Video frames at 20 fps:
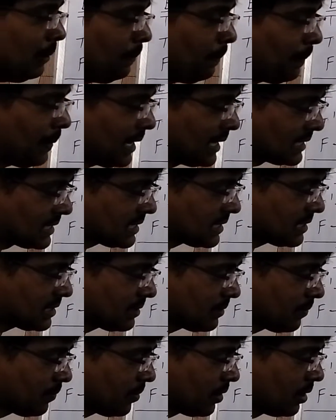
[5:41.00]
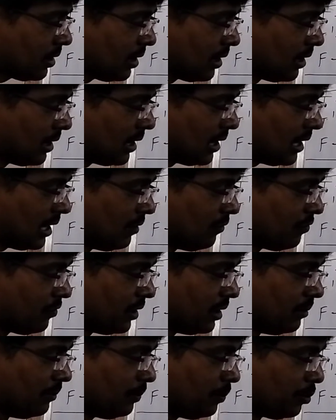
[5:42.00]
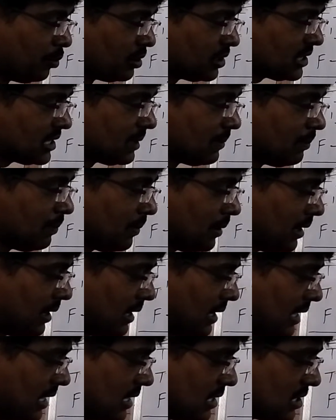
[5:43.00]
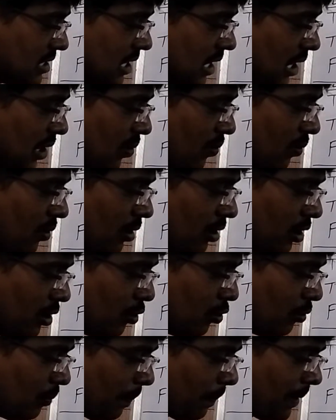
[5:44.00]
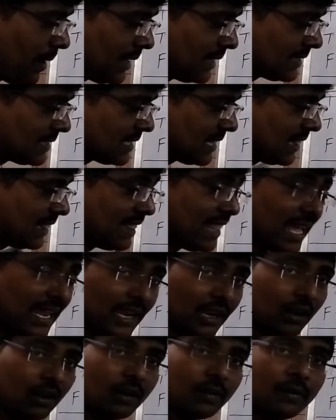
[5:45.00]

Plus. If input symbol is equal to plus, then